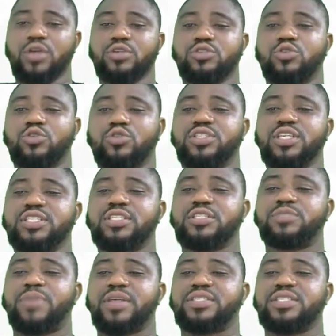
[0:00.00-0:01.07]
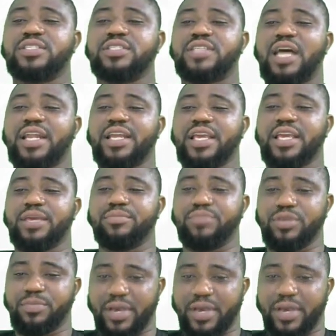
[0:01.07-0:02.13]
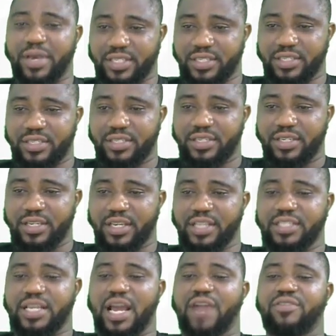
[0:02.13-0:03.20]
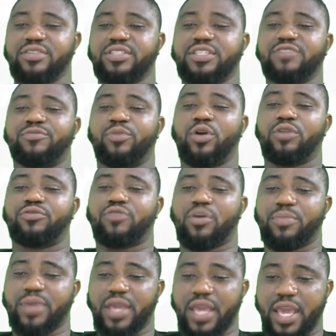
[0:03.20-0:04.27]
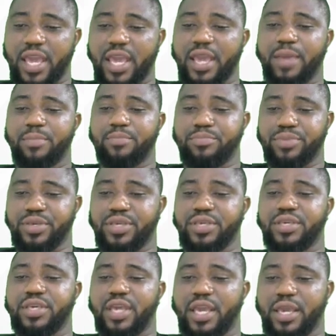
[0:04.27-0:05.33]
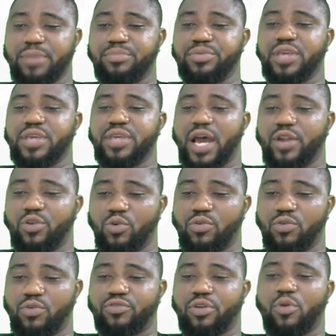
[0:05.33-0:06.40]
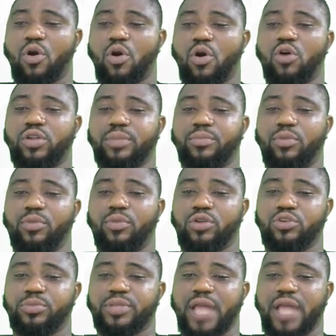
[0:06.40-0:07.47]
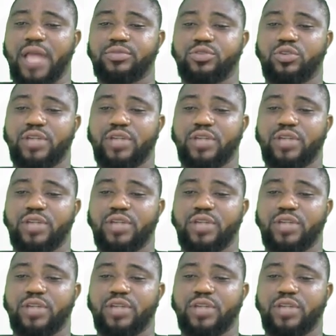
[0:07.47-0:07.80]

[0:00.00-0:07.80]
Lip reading: So since this person is an AB person, it can receive blood from A, B, AB, and O, from all the blood group types.